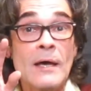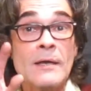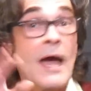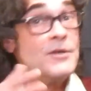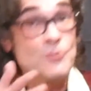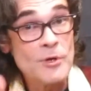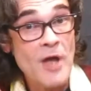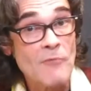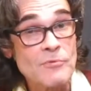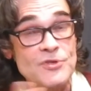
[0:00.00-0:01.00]
got into a
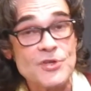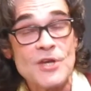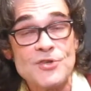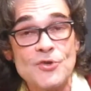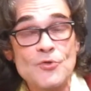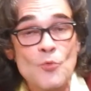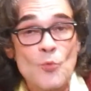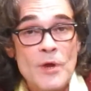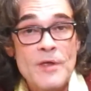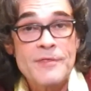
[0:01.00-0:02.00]
conversation
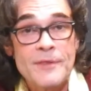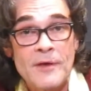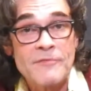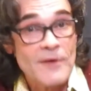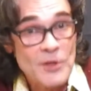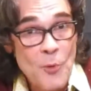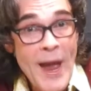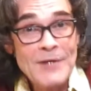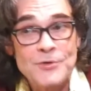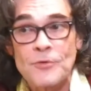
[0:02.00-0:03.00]
with a fellow
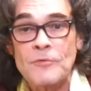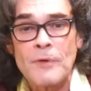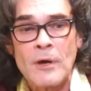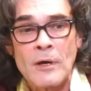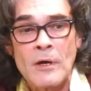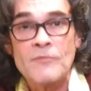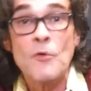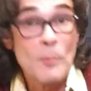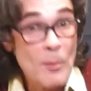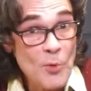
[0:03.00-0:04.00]
actor,
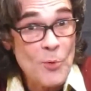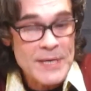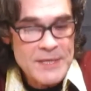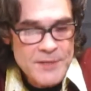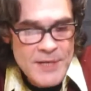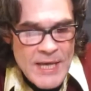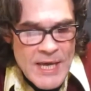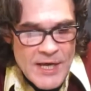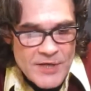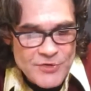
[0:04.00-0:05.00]
former Marine,
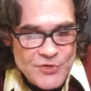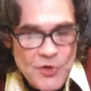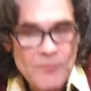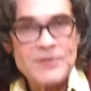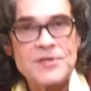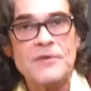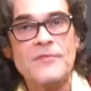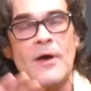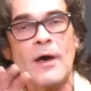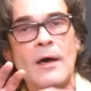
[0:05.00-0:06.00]

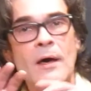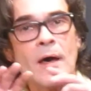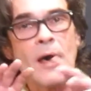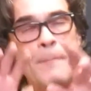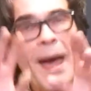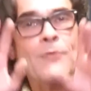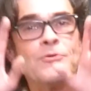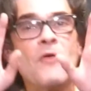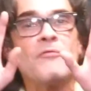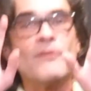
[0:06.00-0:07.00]
conservative,
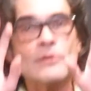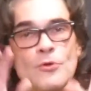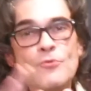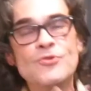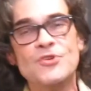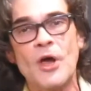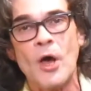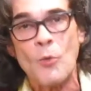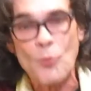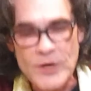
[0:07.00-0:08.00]
about
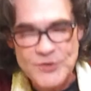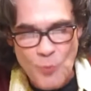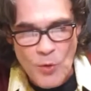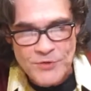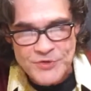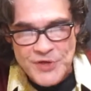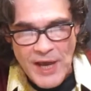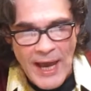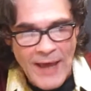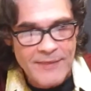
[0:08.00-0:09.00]
Fallujah, which was
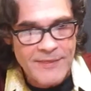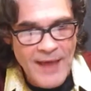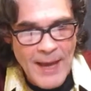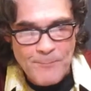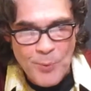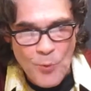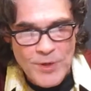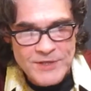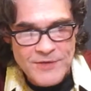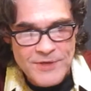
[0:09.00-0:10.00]
at that
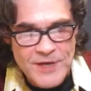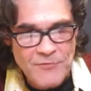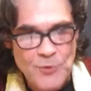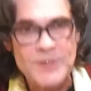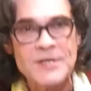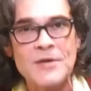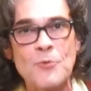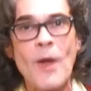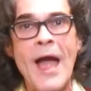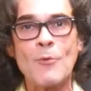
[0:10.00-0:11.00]
point in the never-ending
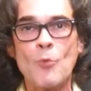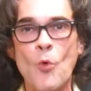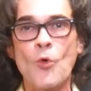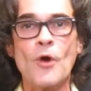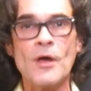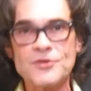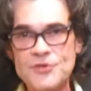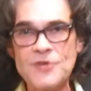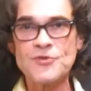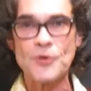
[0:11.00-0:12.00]
Iraq War a
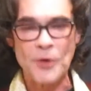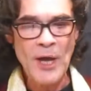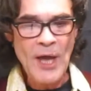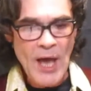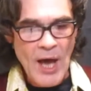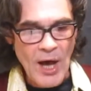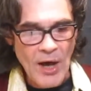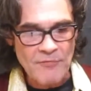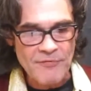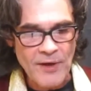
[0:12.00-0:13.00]
center
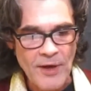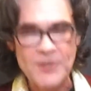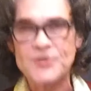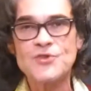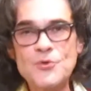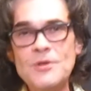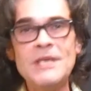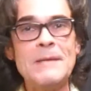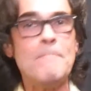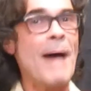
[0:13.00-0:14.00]
of
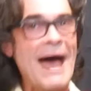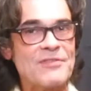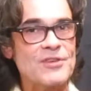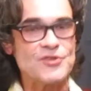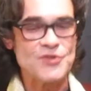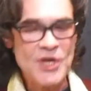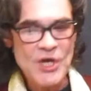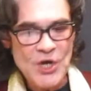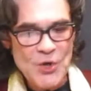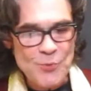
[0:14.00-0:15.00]
Sunni Ba'athist
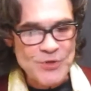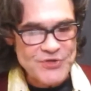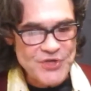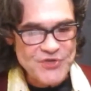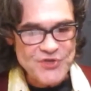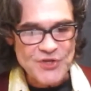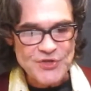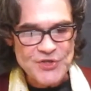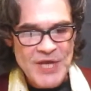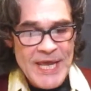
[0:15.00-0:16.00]

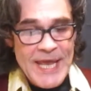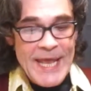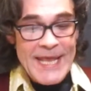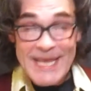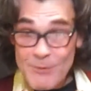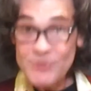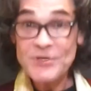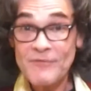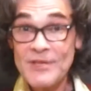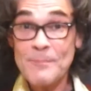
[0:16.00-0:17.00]
resistance. He was
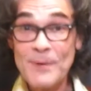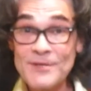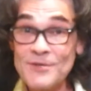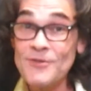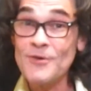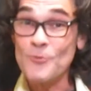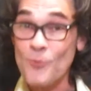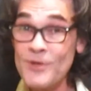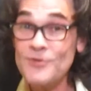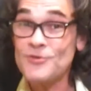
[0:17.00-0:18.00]
of the opinion that
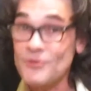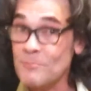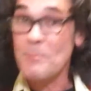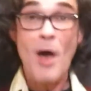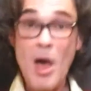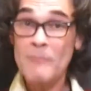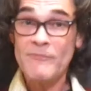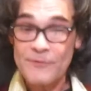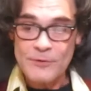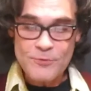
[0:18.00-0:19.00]
we should bomb
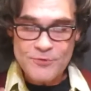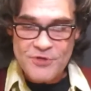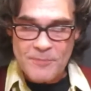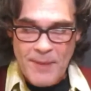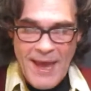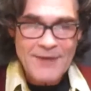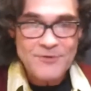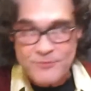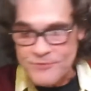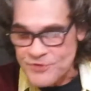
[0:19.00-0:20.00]
Fallujah back
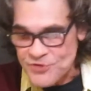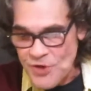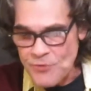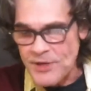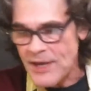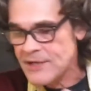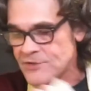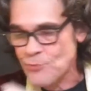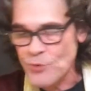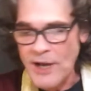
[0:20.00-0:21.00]
to the Stone
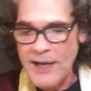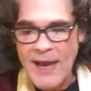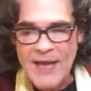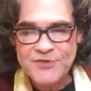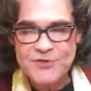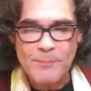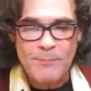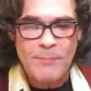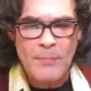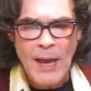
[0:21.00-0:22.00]
Age, and when I asked
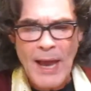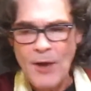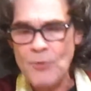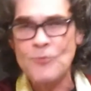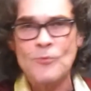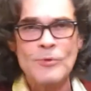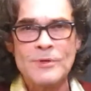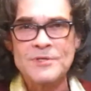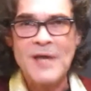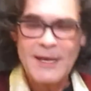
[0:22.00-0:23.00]
him how
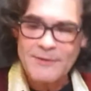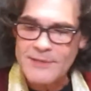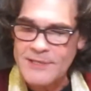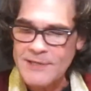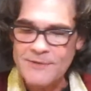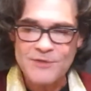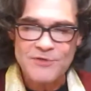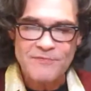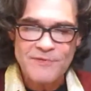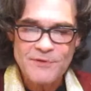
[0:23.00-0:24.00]
exactly killing
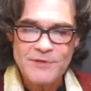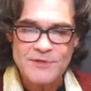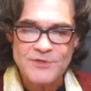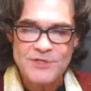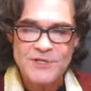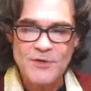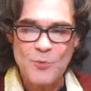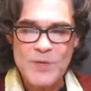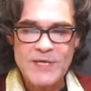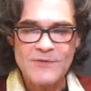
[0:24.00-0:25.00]
civilians is going to
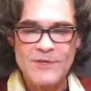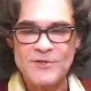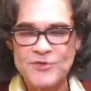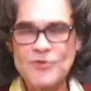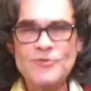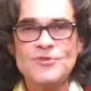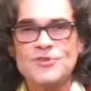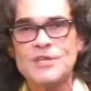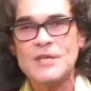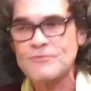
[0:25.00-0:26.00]
weaken the
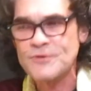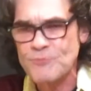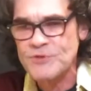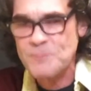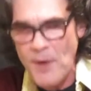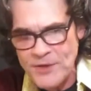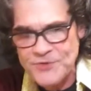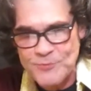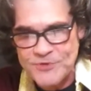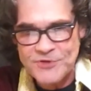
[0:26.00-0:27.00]
insurgency, his
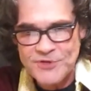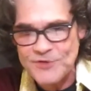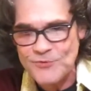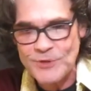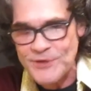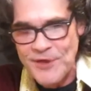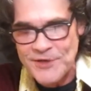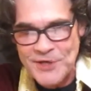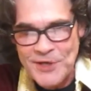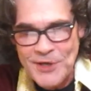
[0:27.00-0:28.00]
response was essentially
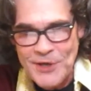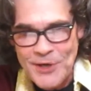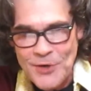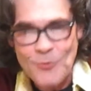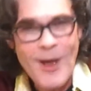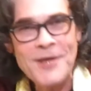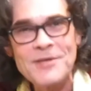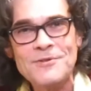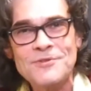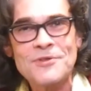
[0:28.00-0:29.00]
that
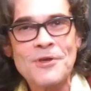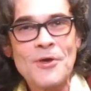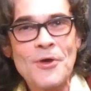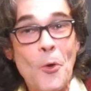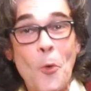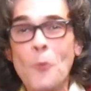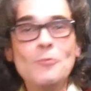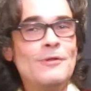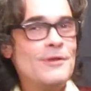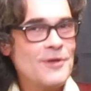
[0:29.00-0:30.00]
Iraqis
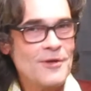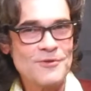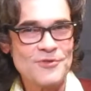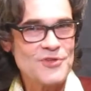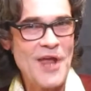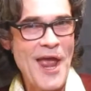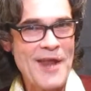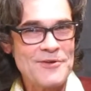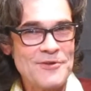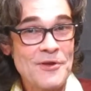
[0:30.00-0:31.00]
only
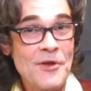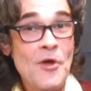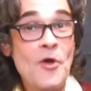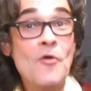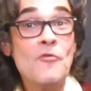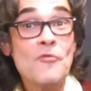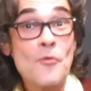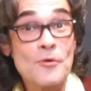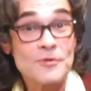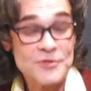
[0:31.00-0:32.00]
understand
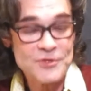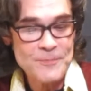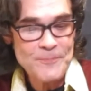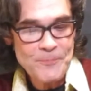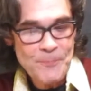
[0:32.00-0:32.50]
force.